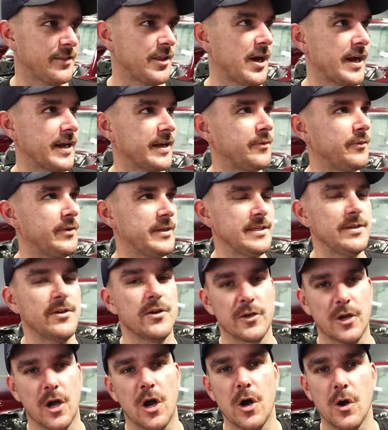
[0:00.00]
like we did
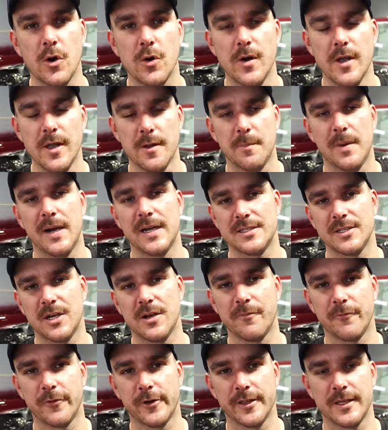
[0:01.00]
on Cole, but
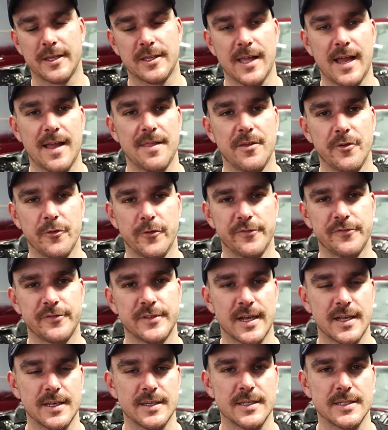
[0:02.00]
I'm really glad that we've
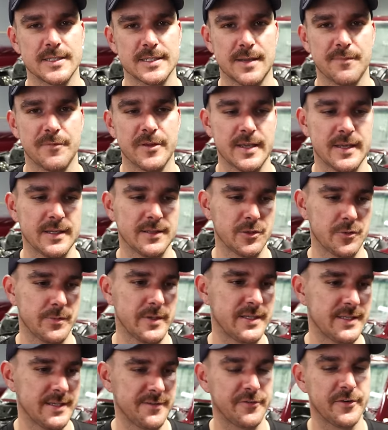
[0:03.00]
done something a little
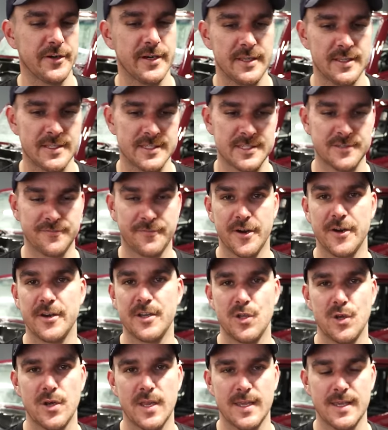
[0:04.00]
bit different. And this is very
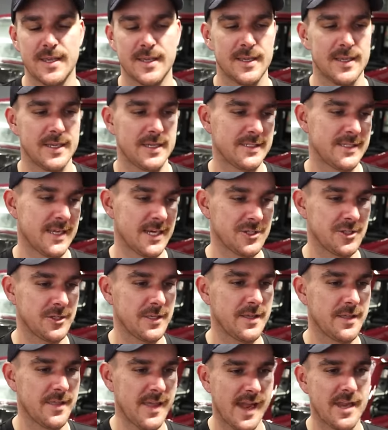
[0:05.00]
unique. It's
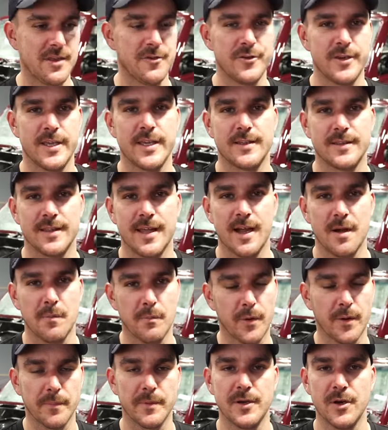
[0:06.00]
actually that unique that I'm
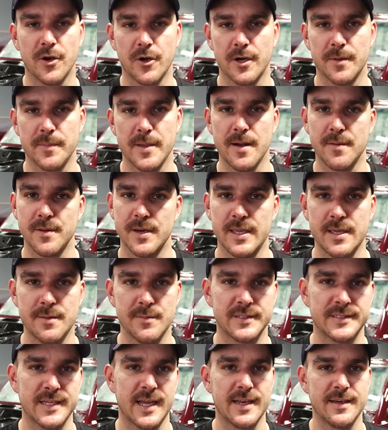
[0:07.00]
probably not gonna be able to
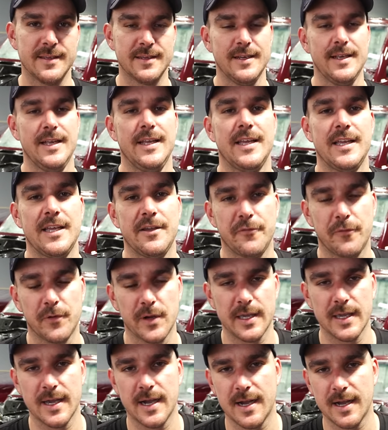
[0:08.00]
imitate it if
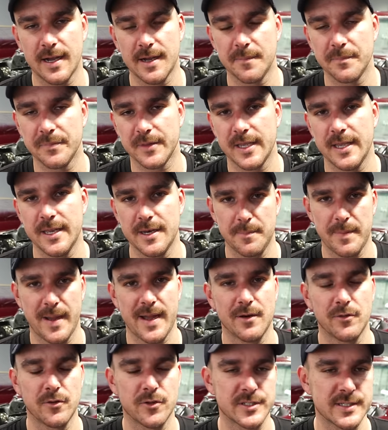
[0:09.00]
we um, hit a
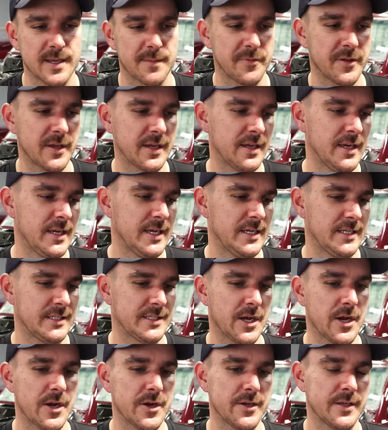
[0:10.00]
panel or something.
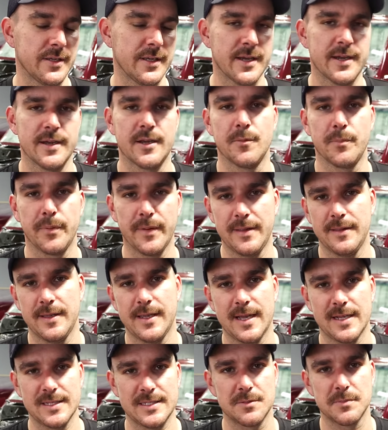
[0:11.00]
So yeah, completely
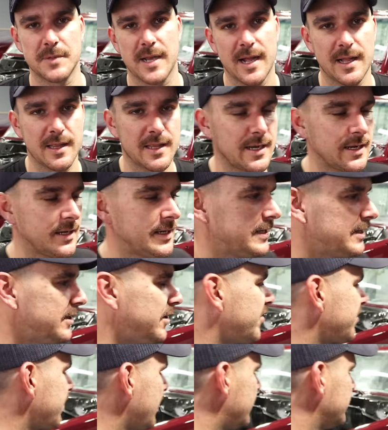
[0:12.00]
custom color
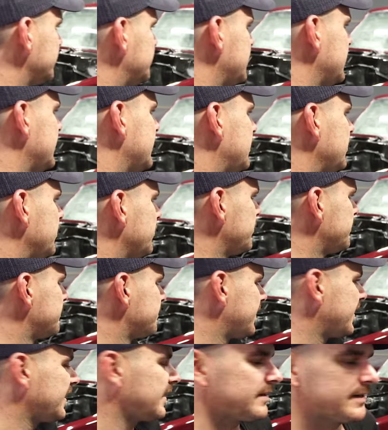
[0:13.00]
on the old G Q,
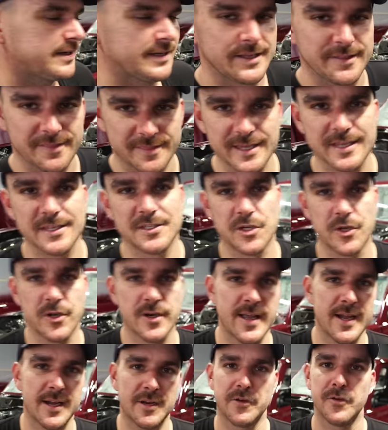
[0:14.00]
but I think it turned
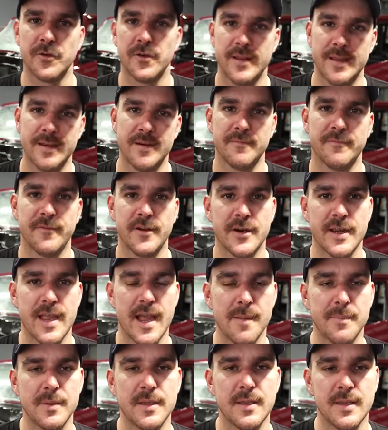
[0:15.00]
out good and I'm very
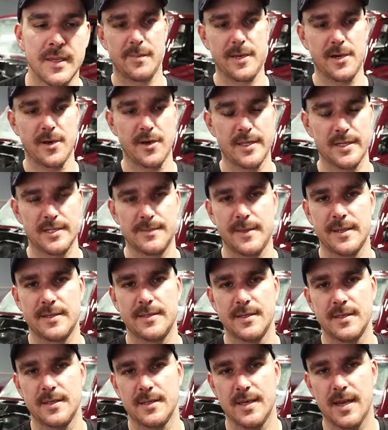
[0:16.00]
happy. Probably don't expect
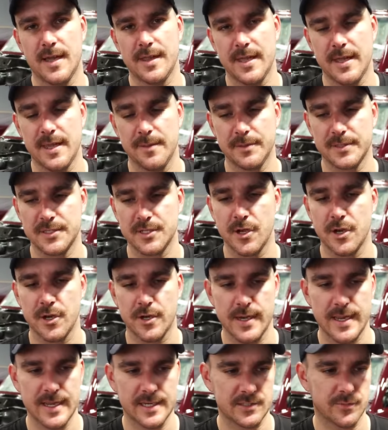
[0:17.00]
another
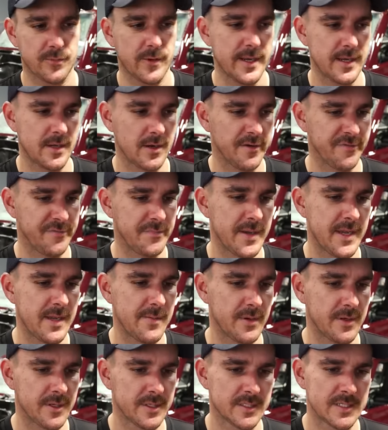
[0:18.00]
episode next week off me
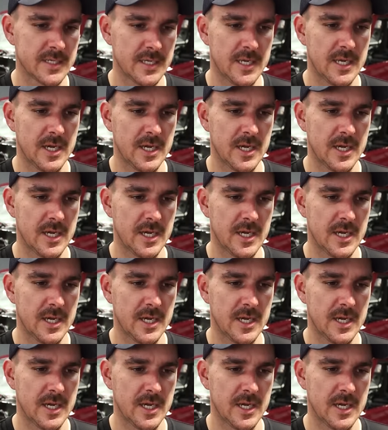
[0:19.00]
because